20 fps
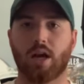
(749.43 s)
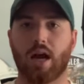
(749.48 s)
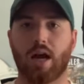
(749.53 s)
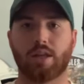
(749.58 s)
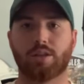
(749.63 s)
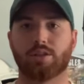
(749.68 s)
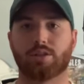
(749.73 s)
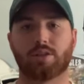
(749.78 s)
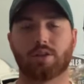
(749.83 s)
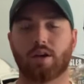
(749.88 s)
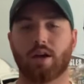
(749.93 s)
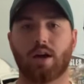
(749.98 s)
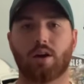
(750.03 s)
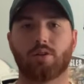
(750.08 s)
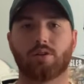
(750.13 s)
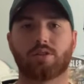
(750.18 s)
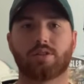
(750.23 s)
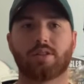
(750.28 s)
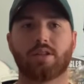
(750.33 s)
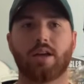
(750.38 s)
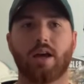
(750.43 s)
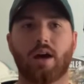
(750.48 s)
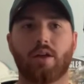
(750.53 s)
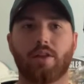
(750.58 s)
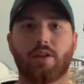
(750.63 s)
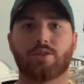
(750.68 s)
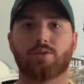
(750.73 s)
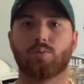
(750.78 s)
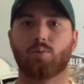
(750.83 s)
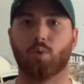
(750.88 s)
I don't see how
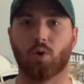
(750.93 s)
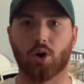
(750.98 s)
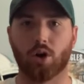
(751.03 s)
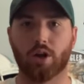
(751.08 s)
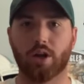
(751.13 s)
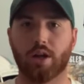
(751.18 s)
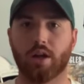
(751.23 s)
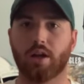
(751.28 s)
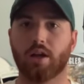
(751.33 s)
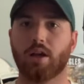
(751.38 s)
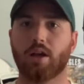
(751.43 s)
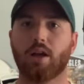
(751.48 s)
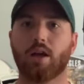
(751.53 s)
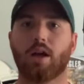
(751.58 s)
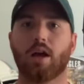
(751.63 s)
that's working.